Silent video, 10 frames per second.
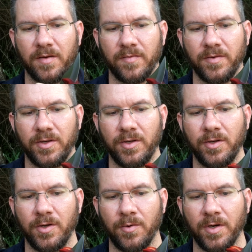I have
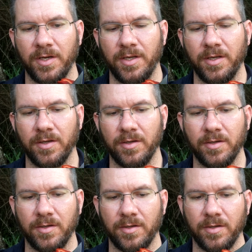no
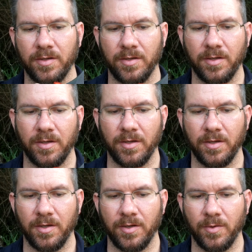idea
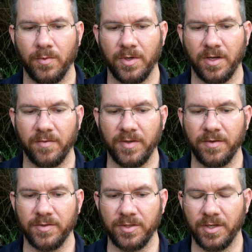what kind of
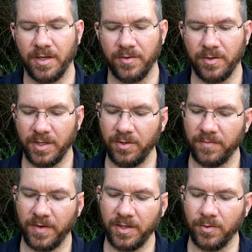flavor it's going to have, though. I
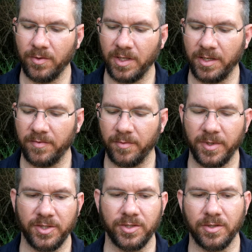couldn't find a whole lot of
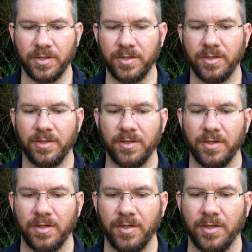information on it.
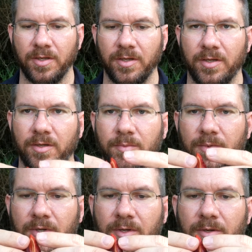
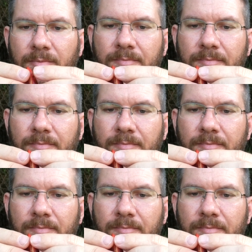But,